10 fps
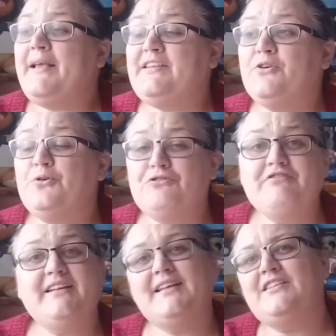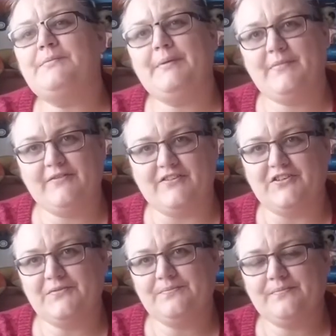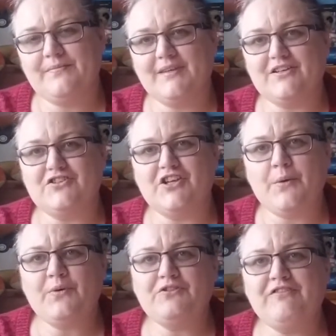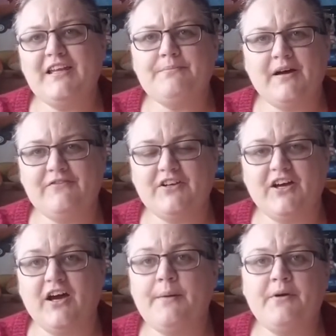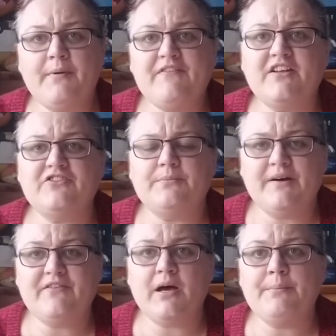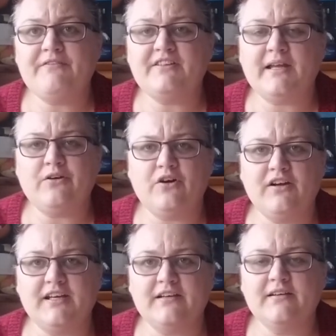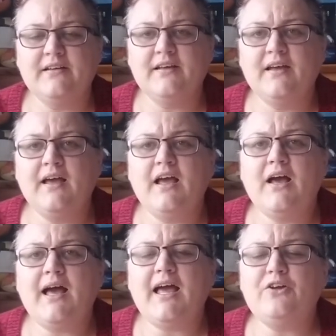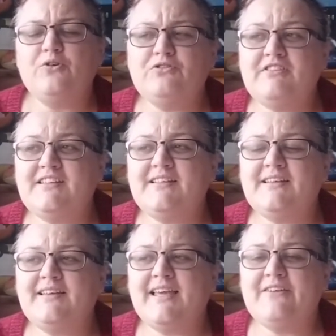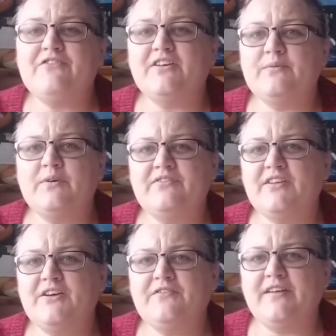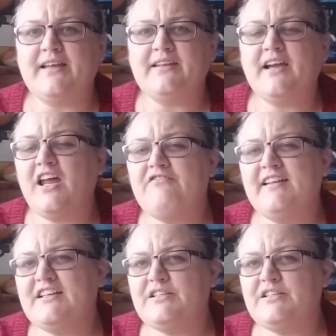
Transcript: basically Audrey needs to be mothered. No one's really mothered her. Her mother does not mother her. Her mother's an alcoholic. And all these given with Sophie, the kind of